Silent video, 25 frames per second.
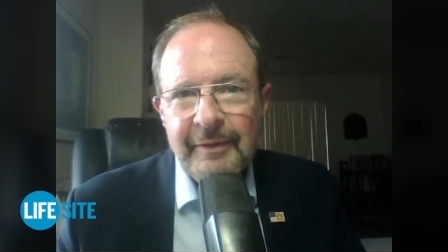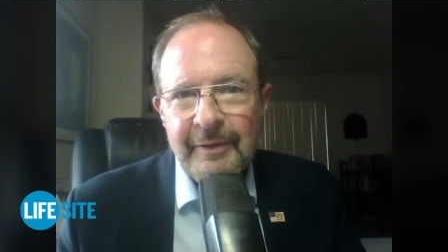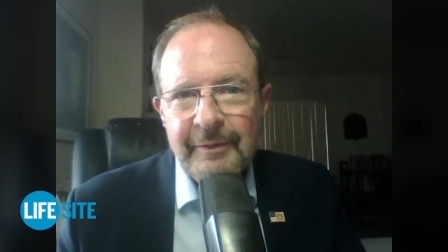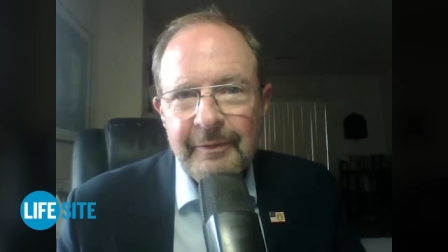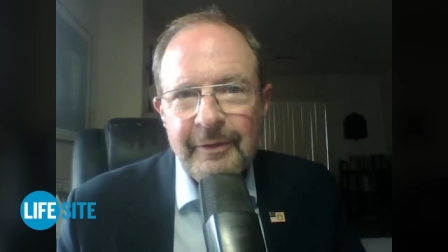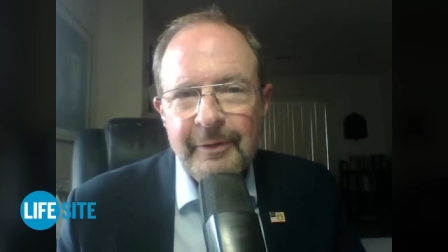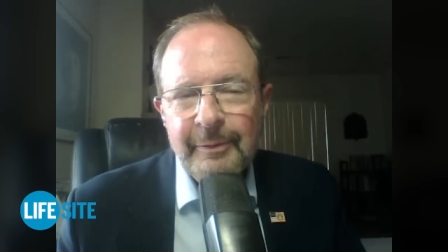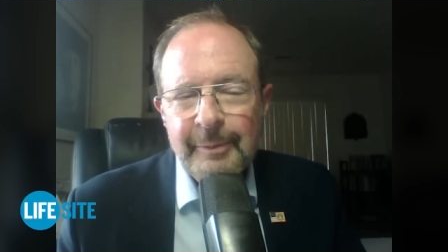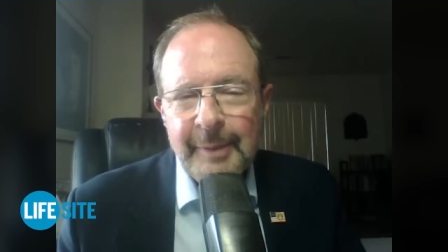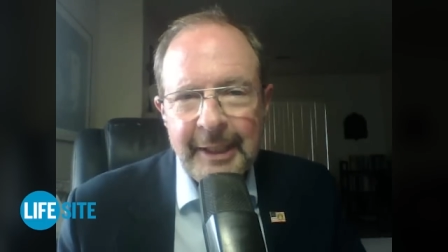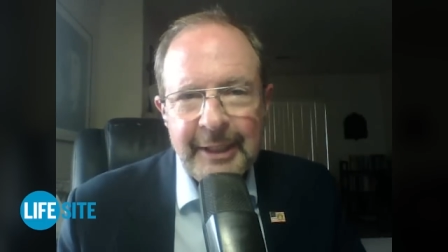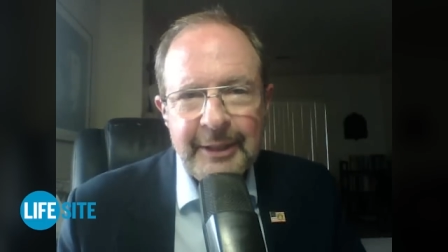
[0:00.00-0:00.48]

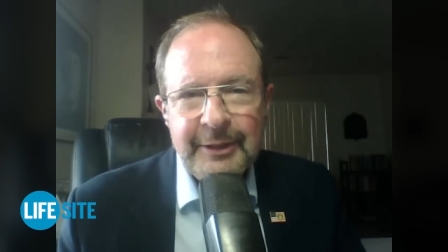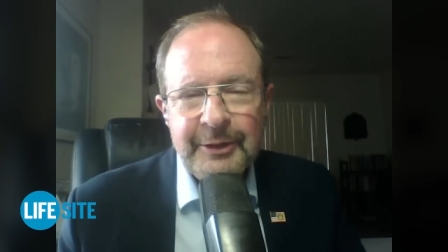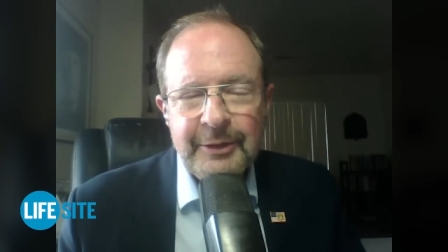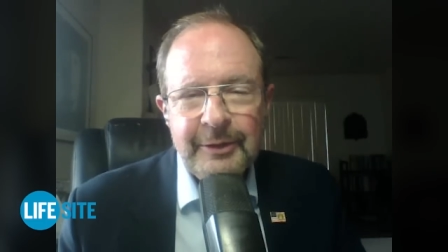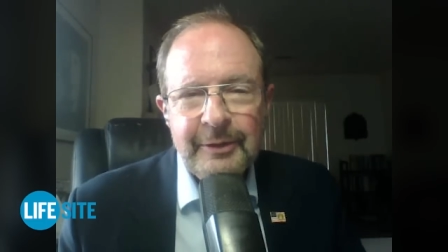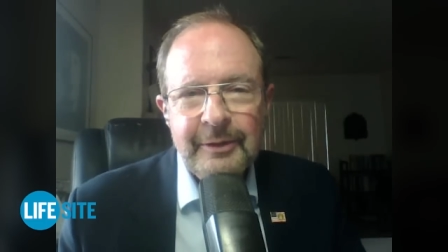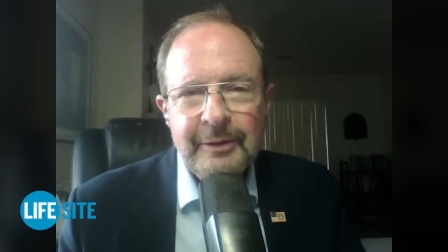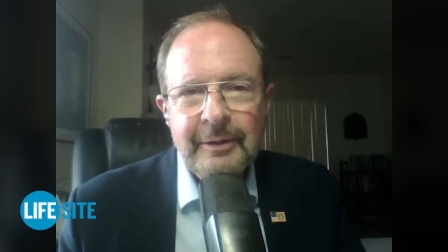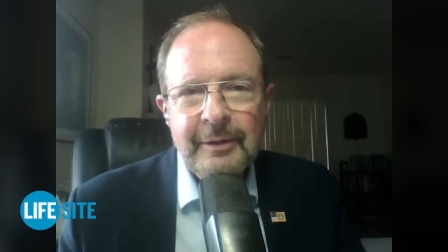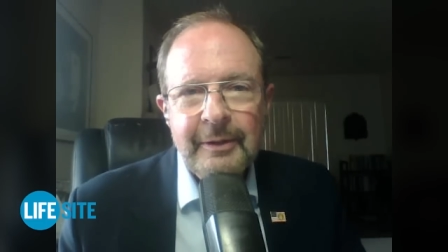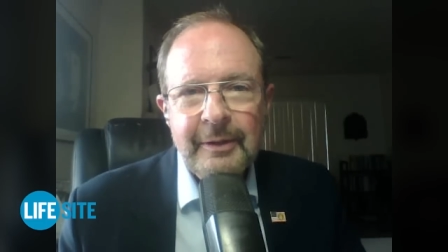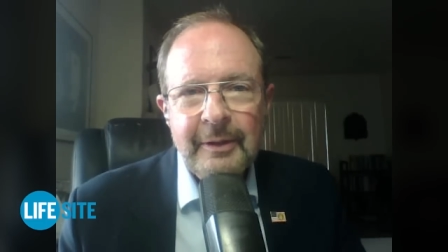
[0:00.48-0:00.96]
of
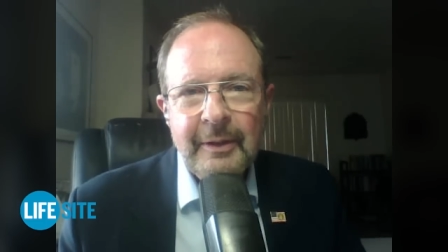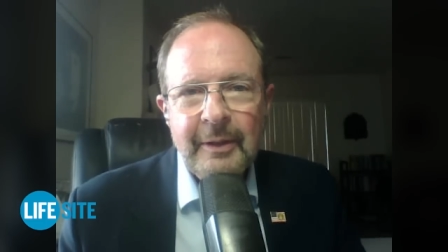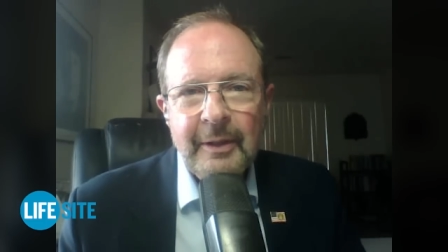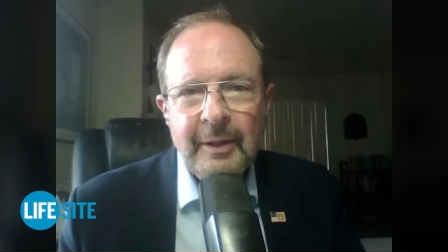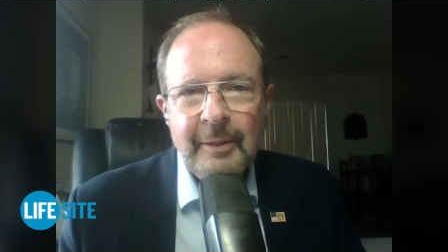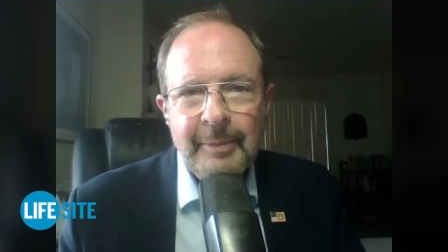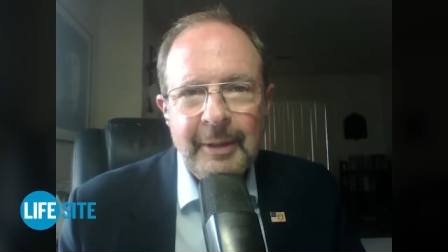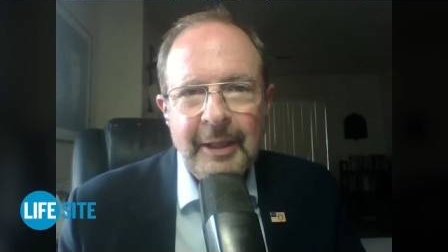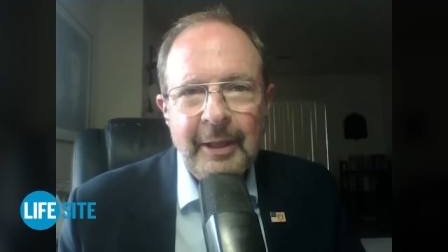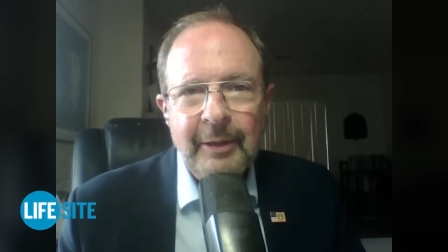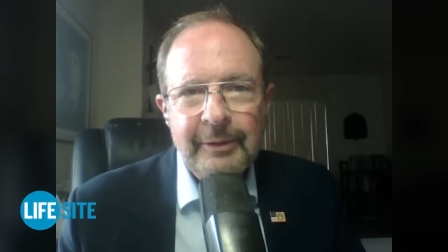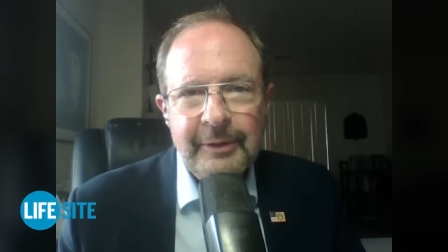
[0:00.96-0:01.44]
information
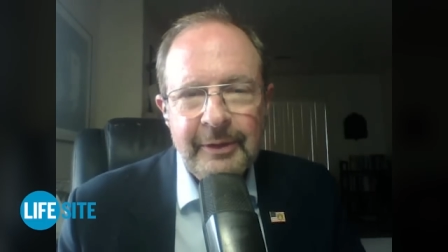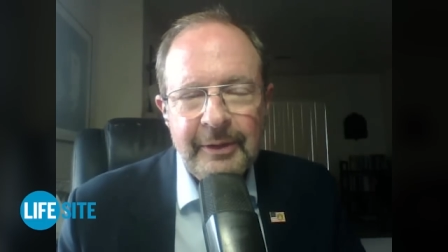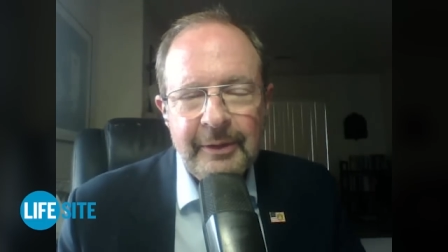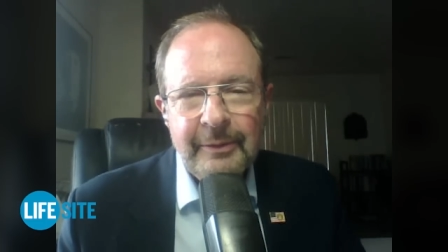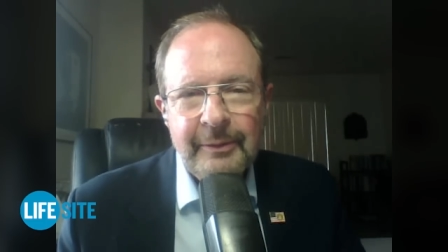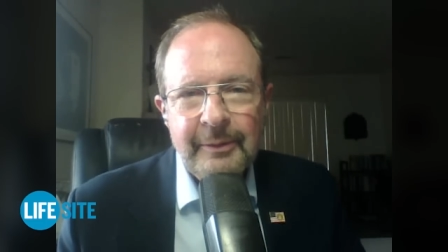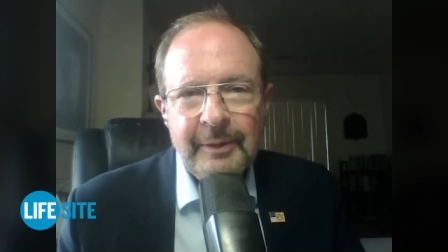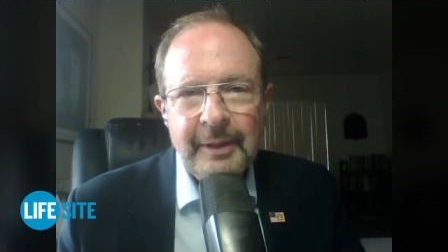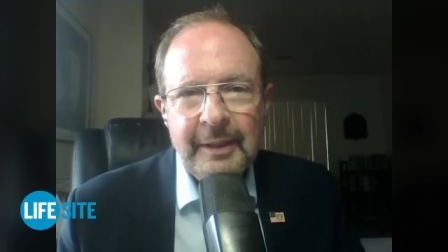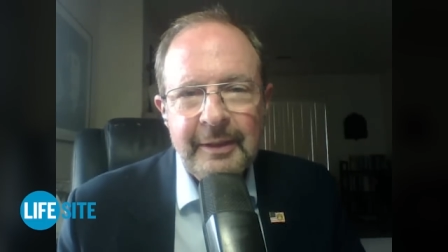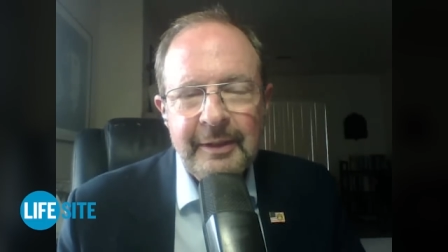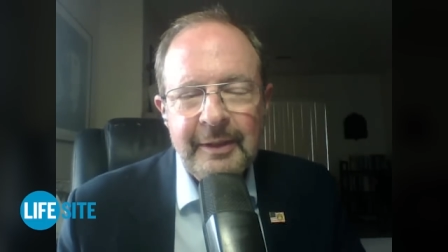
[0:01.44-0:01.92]
about
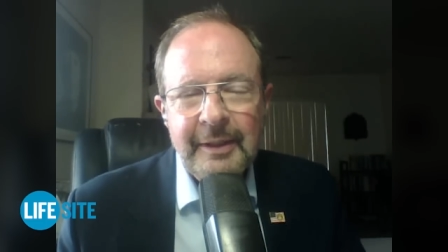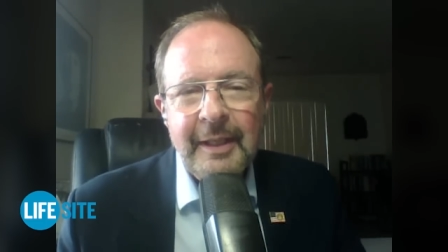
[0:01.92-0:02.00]
you.